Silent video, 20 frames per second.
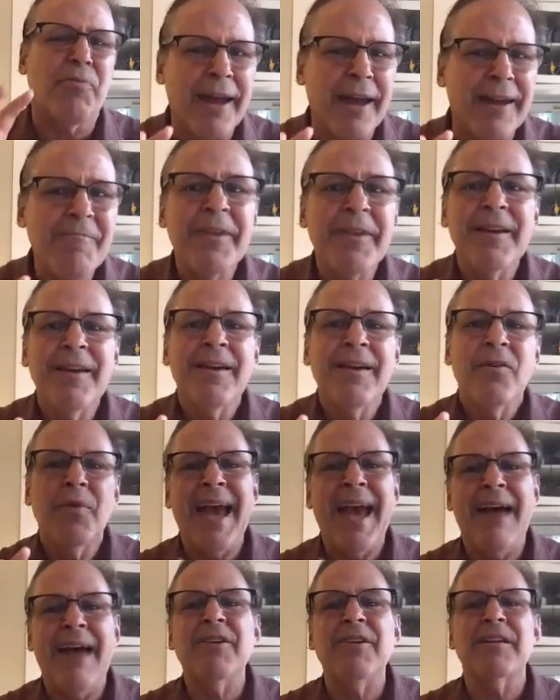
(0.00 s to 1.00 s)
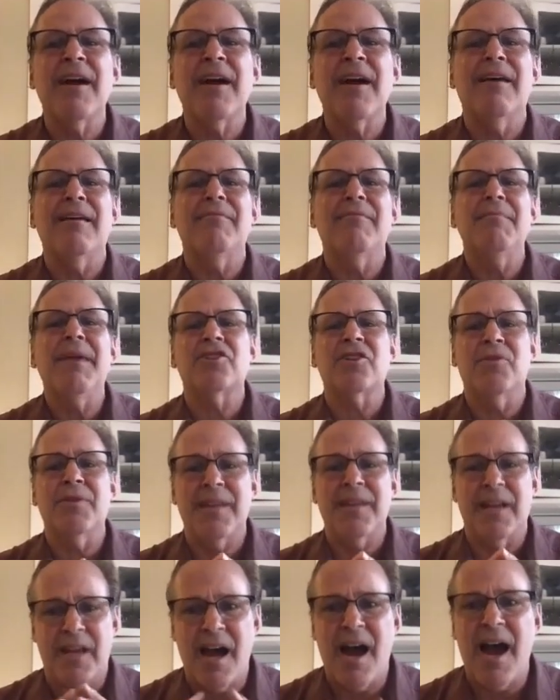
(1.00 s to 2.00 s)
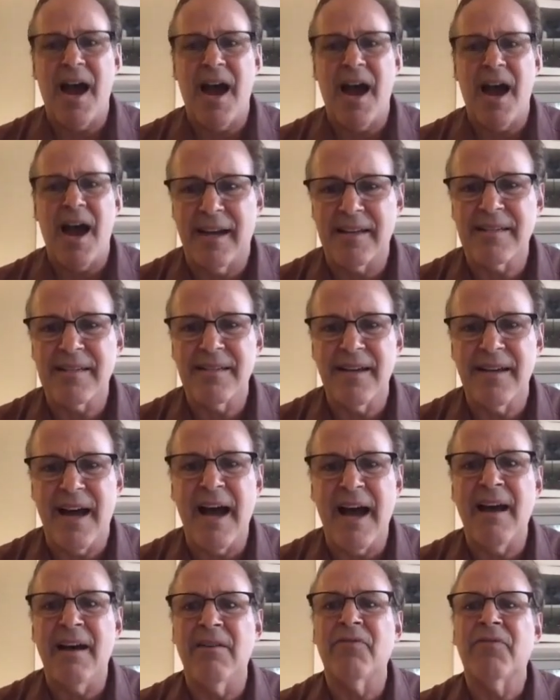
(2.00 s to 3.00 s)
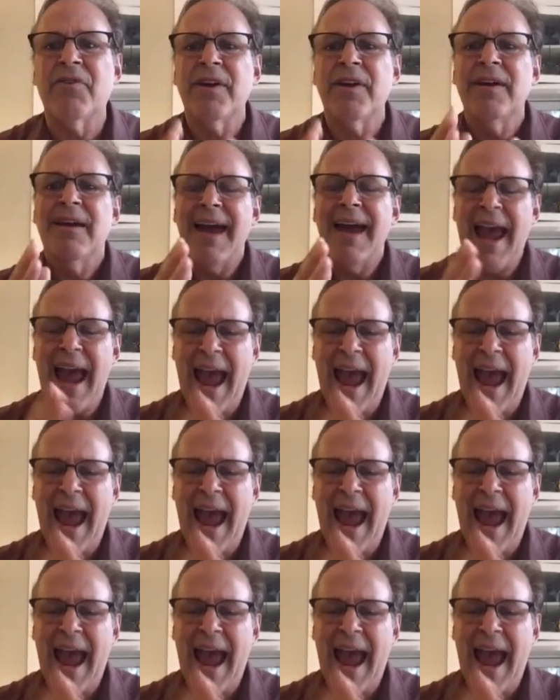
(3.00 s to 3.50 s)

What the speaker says: but we haven't done so in the context of